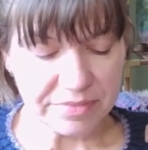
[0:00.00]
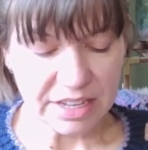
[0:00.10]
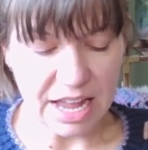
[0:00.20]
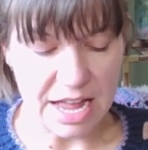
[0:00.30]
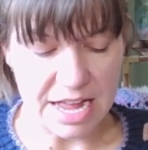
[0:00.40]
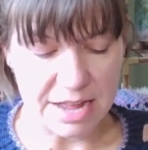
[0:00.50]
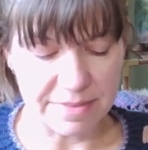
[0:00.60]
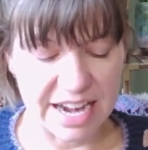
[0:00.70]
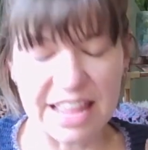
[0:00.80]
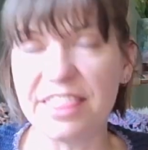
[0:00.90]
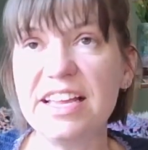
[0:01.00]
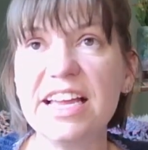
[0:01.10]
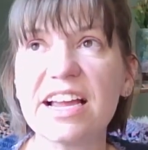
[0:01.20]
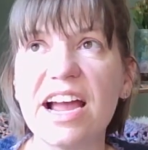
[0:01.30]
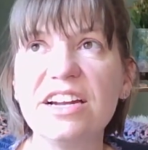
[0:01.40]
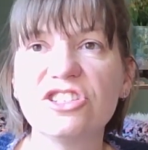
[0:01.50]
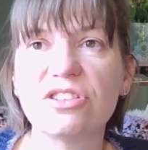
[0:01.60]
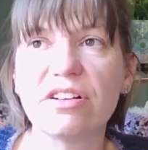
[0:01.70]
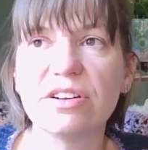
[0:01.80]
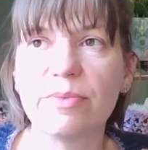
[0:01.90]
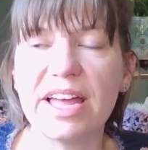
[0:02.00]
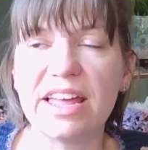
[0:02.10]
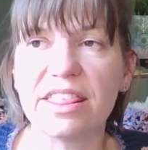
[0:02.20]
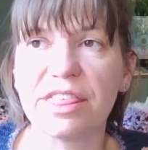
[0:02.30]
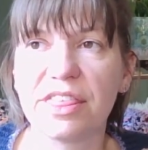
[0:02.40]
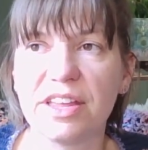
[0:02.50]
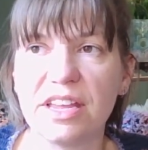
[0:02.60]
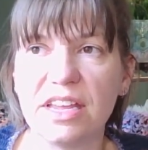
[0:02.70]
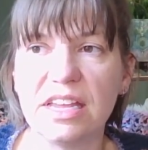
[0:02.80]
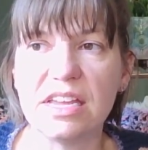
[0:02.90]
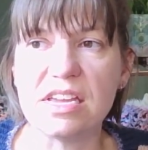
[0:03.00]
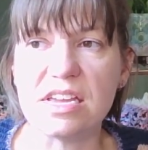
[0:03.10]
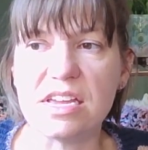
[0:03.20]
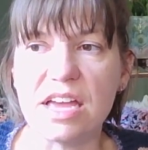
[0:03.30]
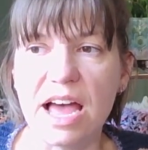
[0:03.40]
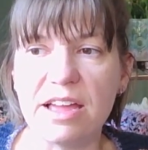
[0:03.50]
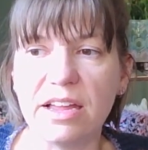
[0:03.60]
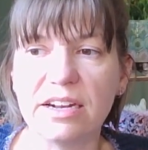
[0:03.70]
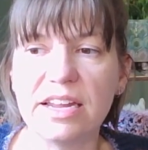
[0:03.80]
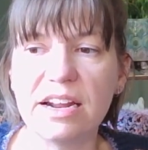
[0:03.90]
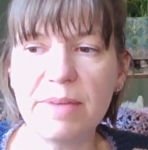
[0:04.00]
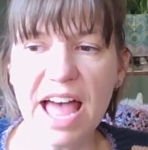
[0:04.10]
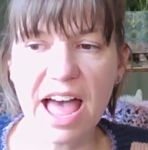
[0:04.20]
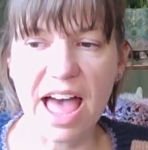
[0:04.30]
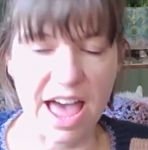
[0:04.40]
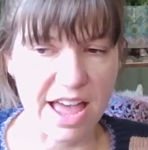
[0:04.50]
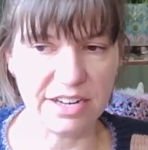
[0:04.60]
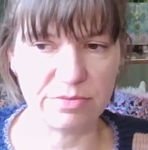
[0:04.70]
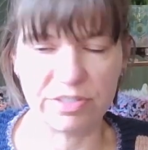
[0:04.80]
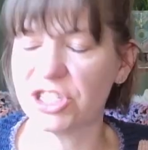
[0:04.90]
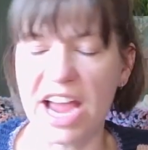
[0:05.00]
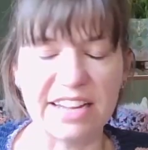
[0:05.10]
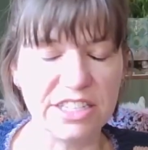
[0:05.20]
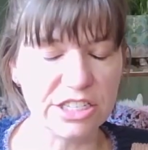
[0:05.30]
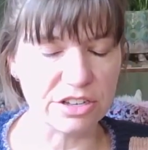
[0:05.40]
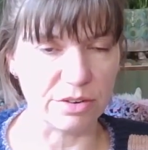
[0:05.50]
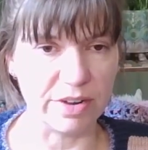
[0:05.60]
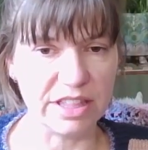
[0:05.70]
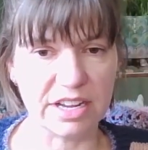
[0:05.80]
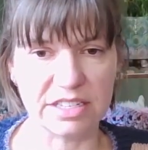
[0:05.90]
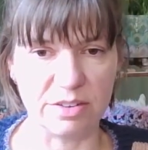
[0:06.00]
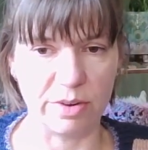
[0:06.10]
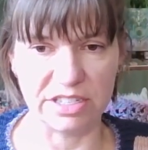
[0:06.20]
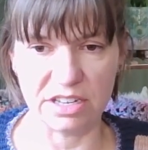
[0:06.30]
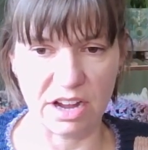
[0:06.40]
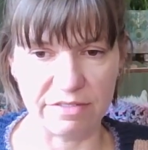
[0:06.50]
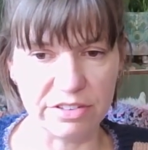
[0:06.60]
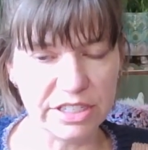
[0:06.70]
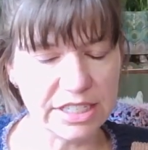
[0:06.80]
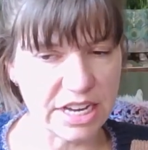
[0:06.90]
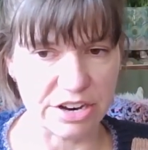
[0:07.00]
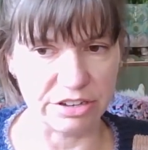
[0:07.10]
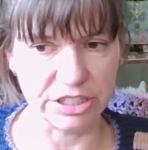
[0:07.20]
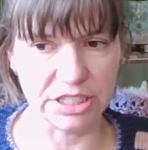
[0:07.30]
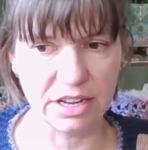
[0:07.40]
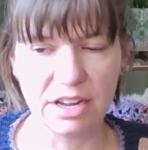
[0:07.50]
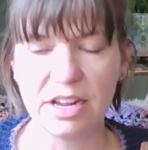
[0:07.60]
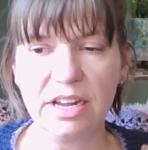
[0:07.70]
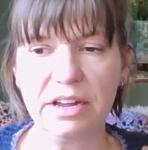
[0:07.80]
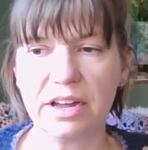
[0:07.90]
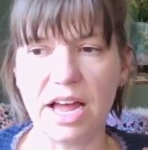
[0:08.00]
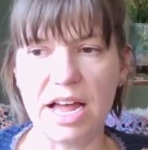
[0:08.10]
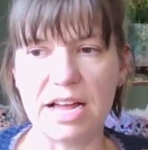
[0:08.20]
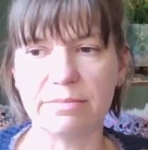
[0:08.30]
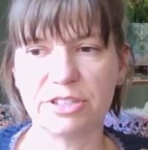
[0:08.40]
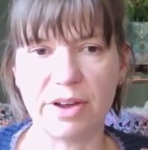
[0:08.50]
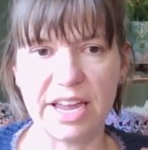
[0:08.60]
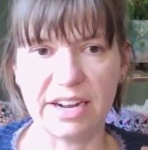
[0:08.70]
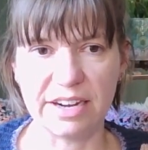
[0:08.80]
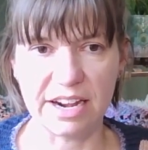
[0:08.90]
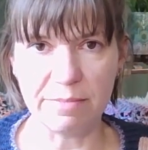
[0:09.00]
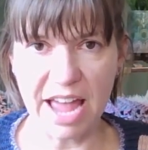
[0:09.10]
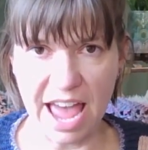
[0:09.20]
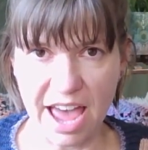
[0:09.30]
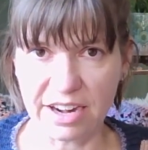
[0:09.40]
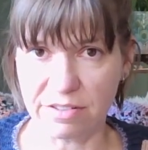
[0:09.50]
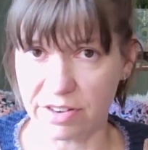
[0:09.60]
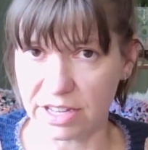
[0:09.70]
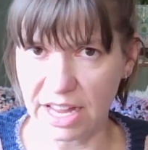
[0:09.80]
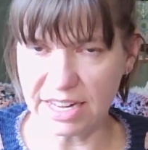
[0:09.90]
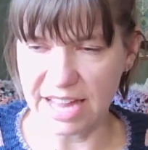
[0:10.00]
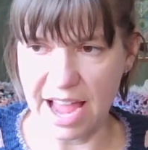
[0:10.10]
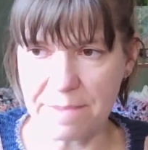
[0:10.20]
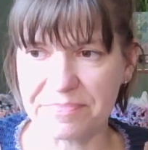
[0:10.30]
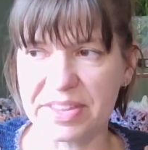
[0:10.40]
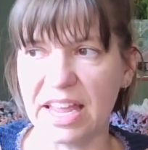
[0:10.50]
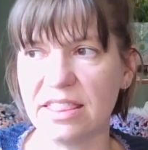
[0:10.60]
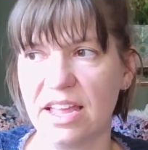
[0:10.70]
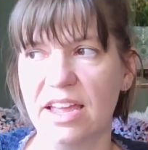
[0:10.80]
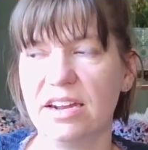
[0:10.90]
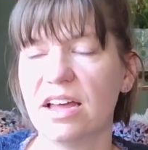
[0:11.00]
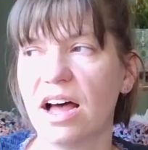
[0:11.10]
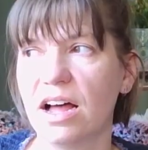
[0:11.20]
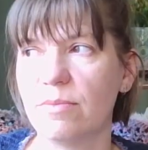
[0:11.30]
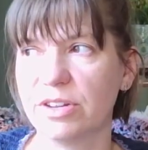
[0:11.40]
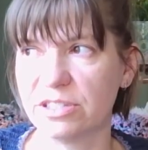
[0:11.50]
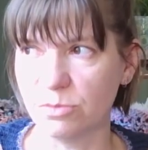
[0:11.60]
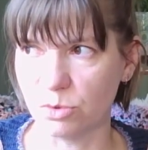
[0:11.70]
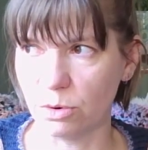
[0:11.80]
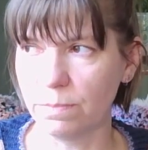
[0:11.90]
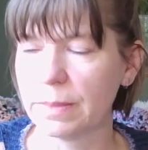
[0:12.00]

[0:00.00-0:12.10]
and I think it kind of started with I knit him a hat, which hats he's good with because he wants to cover his ears. So I had knit him a hat, and he really liked that. And then with some wool.